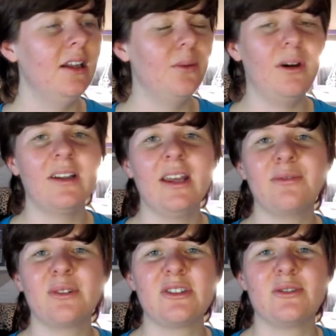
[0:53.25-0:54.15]
well, that
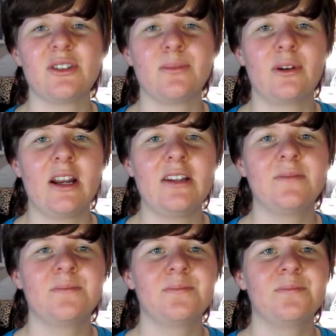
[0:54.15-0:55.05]
frizzles your brain.
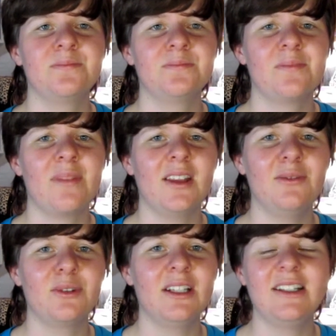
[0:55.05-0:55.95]
It
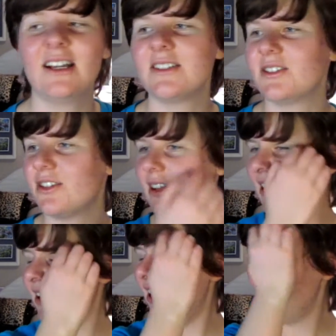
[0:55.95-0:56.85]
really does, because you're
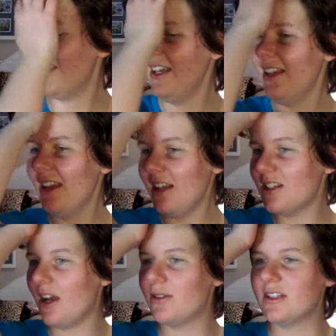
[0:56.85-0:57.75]
like, oh yeah, that
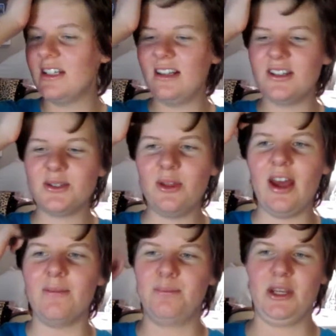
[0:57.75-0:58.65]
sounds neat, let's do
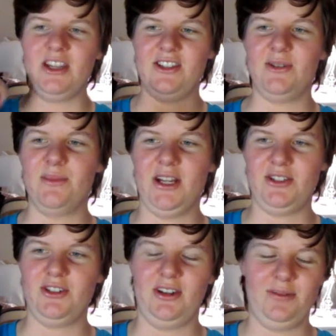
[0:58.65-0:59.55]
that. B
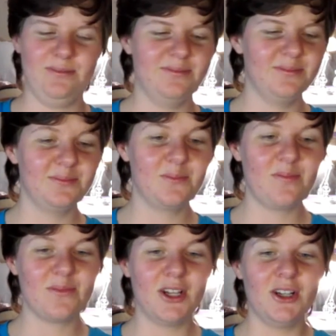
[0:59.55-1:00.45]
semester.
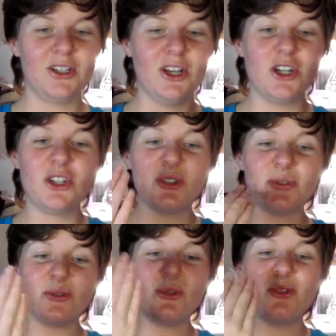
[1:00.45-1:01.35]

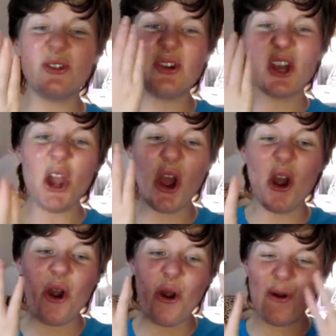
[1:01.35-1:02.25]
Screw
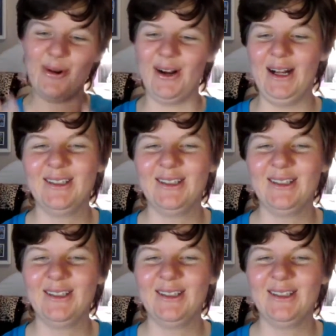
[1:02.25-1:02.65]
you!